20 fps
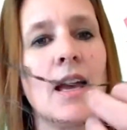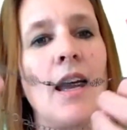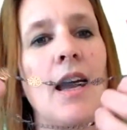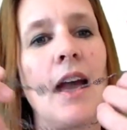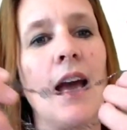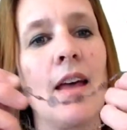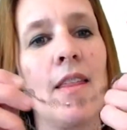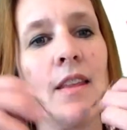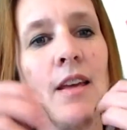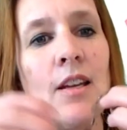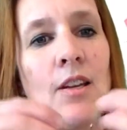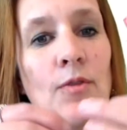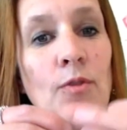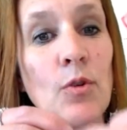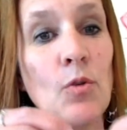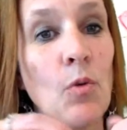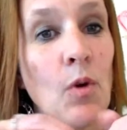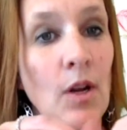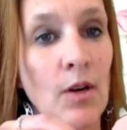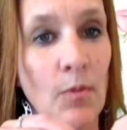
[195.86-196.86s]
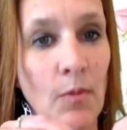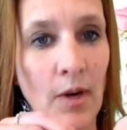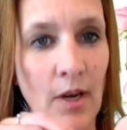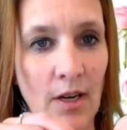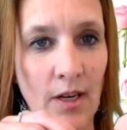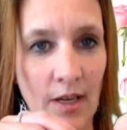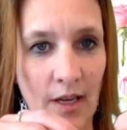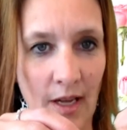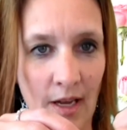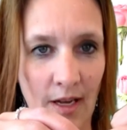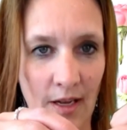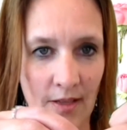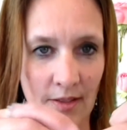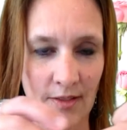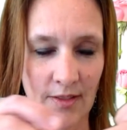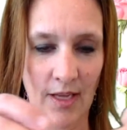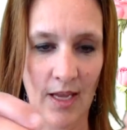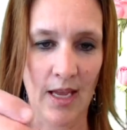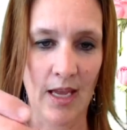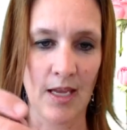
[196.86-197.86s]
And then if you want to wear it
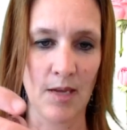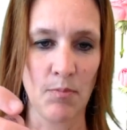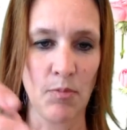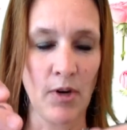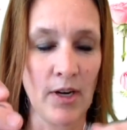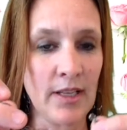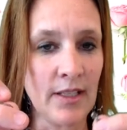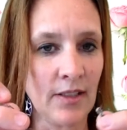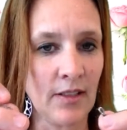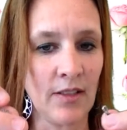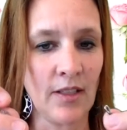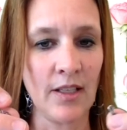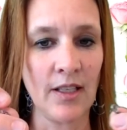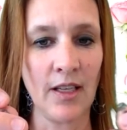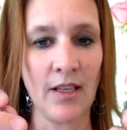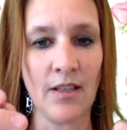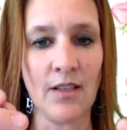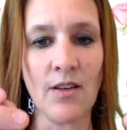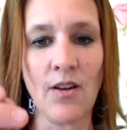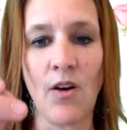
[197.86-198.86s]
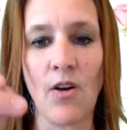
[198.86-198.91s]
as a bracelet again,